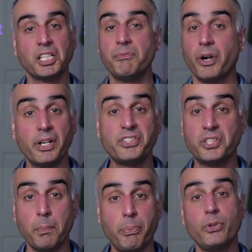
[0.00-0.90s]
Very
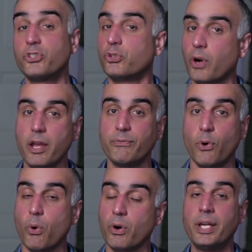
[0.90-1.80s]
simple,
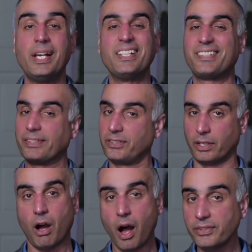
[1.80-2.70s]
straightforward, sets the
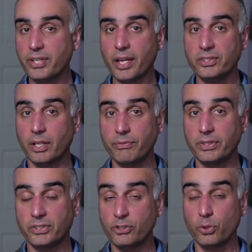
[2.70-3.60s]
context of
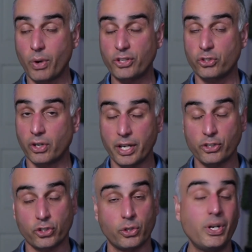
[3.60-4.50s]
the situation or
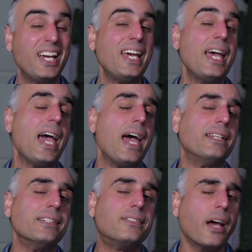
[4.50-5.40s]
issue,
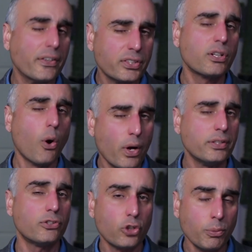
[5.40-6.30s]
and it doesn't go
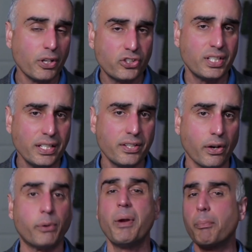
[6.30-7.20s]
into too much
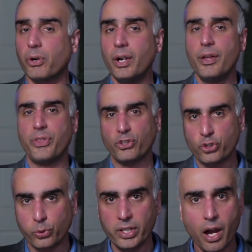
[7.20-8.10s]
detail. Remember, they're
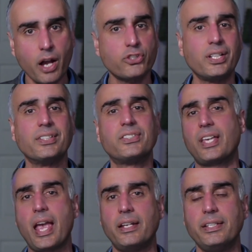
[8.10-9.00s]
triaging and
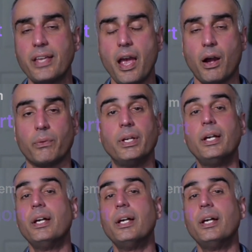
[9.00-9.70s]
scanning down.